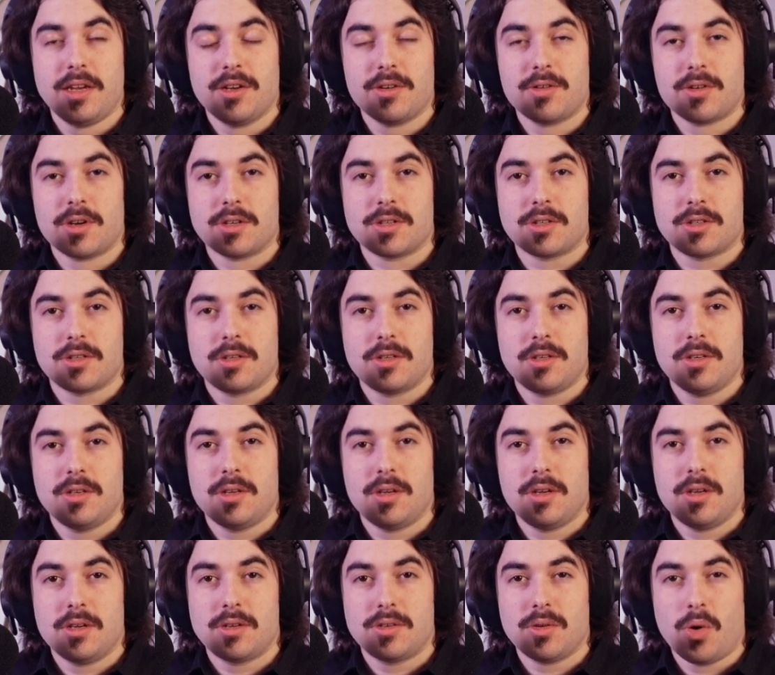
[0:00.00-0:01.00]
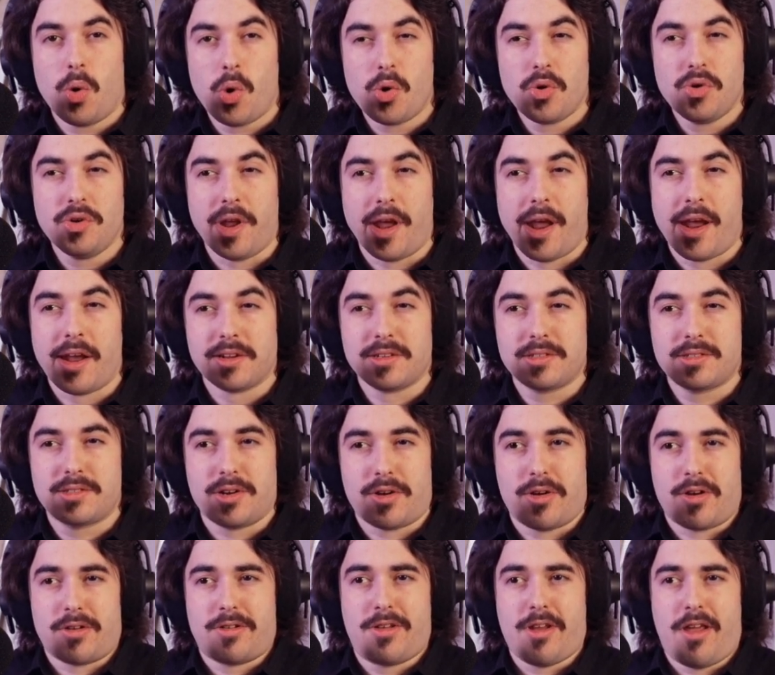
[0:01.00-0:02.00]
You're a
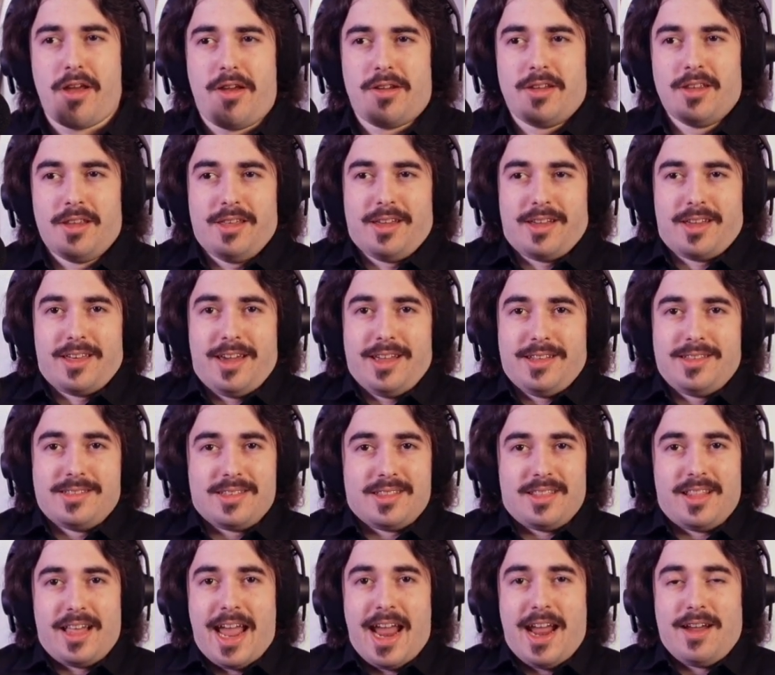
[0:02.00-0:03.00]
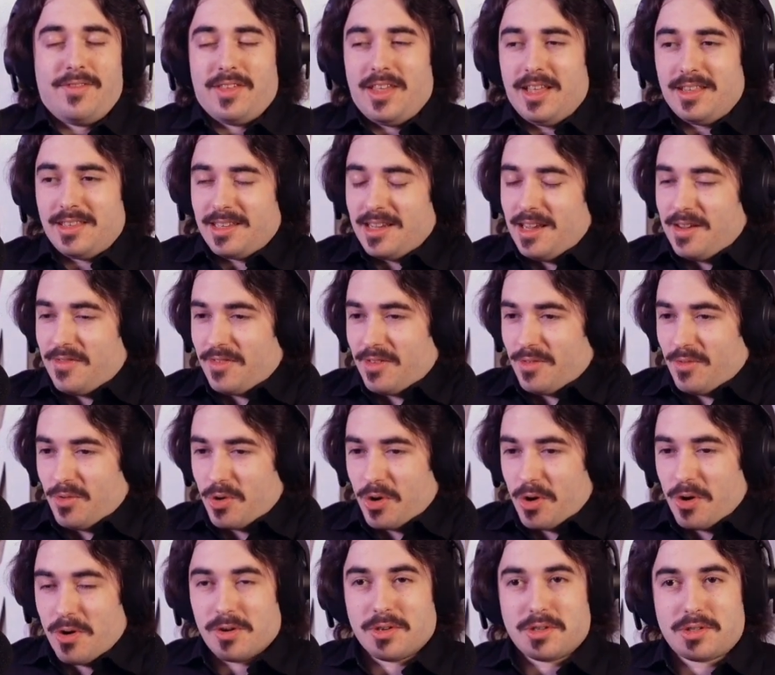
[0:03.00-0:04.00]
DoorDasher. That's even
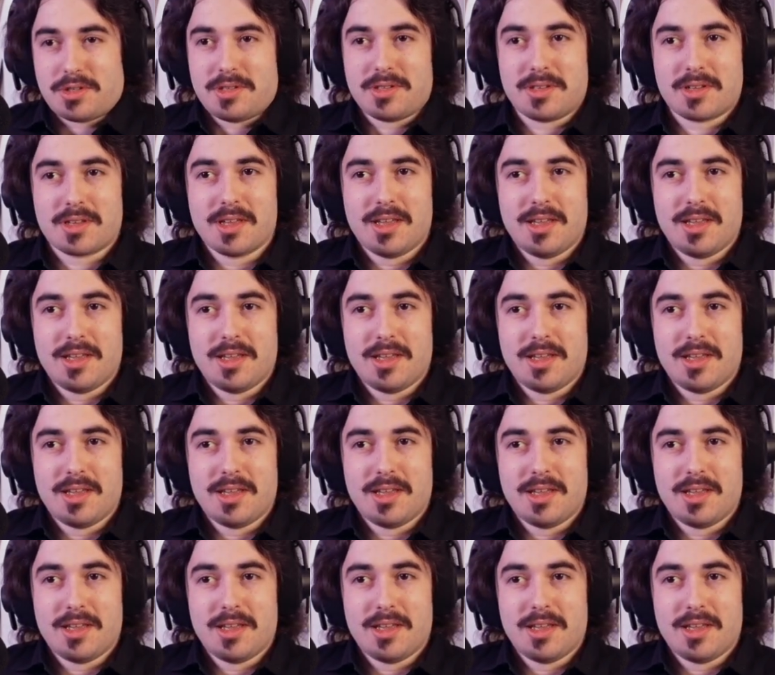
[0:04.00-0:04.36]
worse.